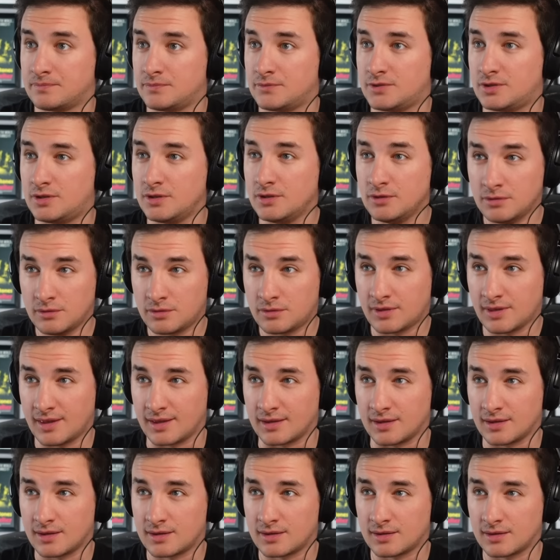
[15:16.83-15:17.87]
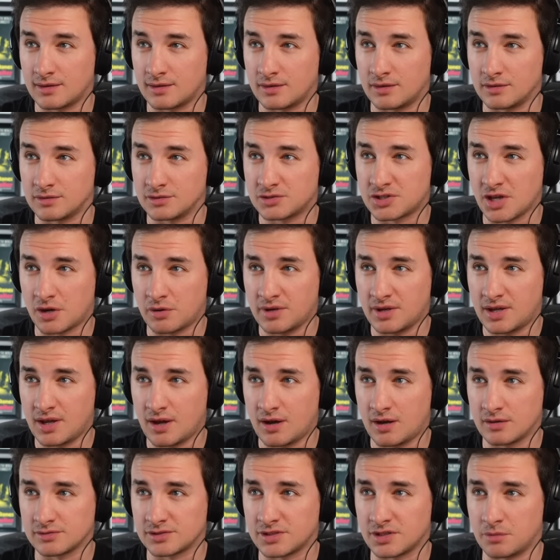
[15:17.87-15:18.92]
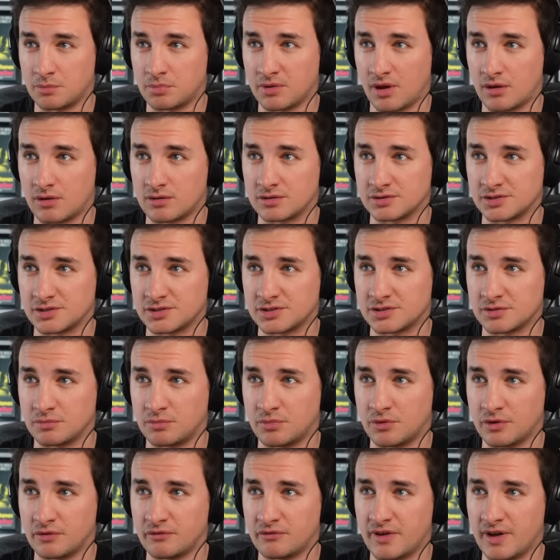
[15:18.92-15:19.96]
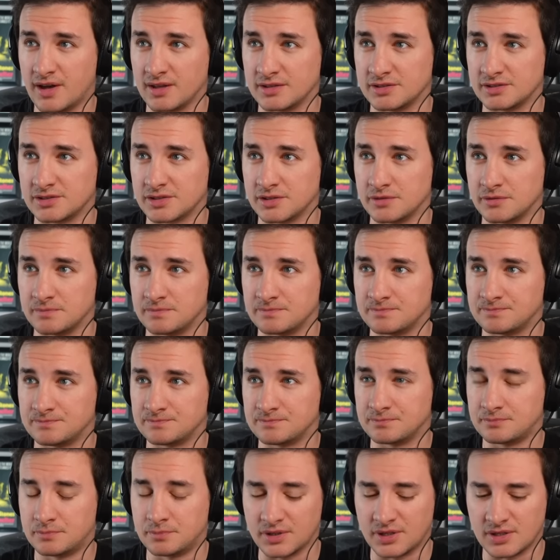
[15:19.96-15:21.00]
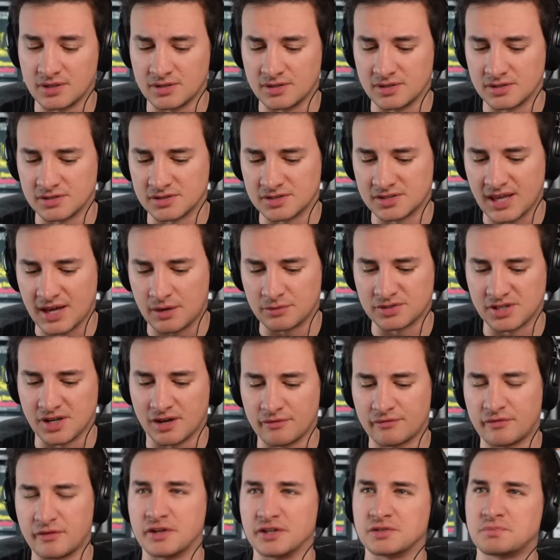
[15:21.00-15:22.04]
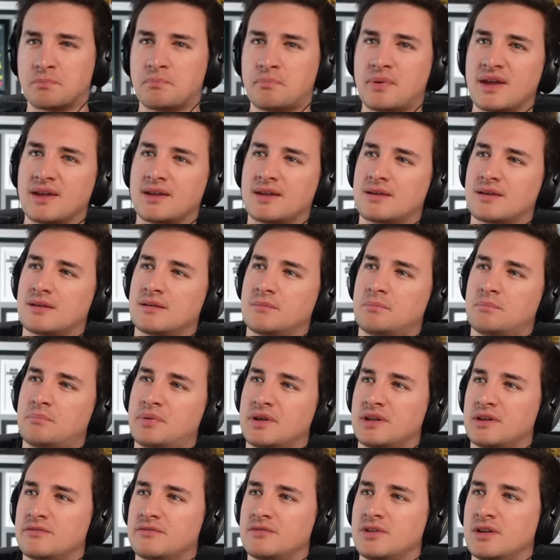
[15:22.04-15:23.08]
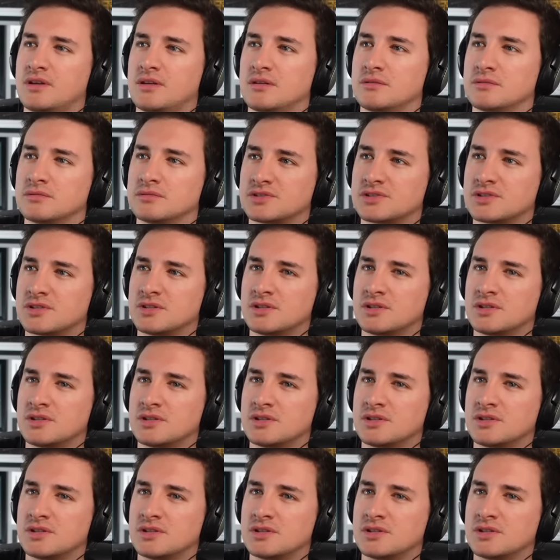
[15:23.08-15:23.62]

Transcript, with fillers: do you think that Tony Khan's going to block us at some point fairly soon? Because that nah. was our first big bit of news. Nah,